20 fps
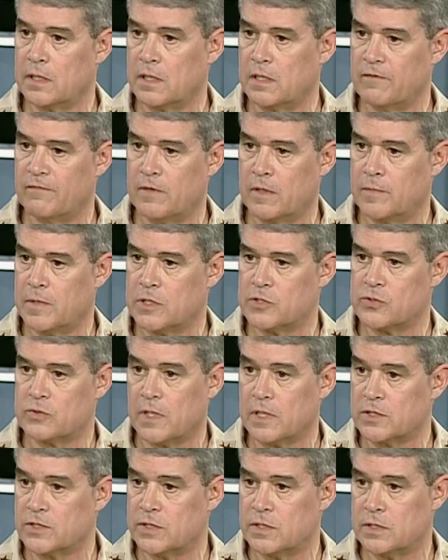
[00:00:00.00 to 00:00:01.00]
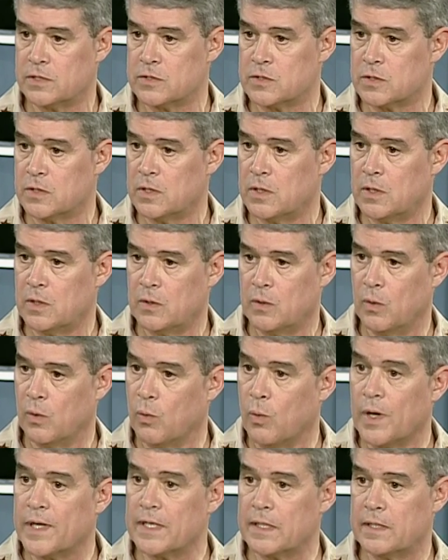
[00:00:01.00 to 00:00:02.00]
and give him instructions,
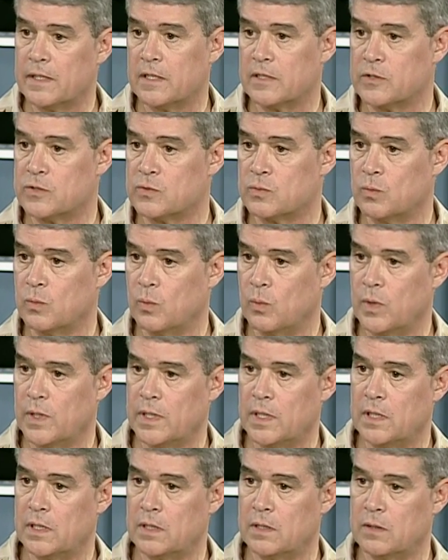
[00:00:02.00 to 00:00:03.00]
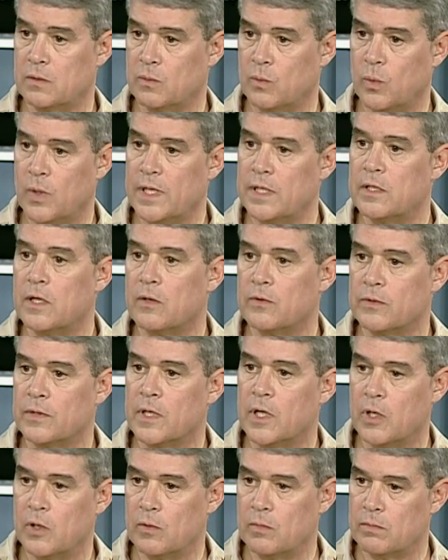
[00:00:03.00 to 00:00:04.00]
or what it is, we we don't
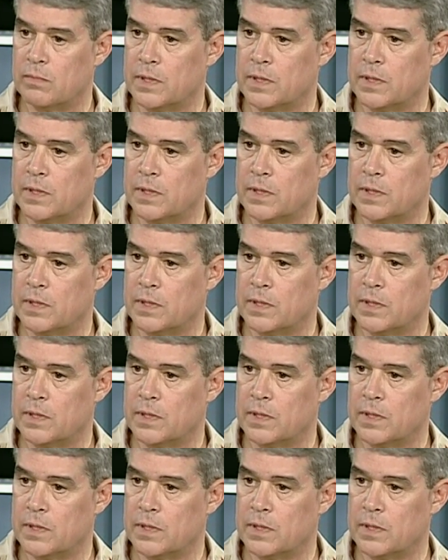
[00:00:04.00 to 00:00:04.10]
know.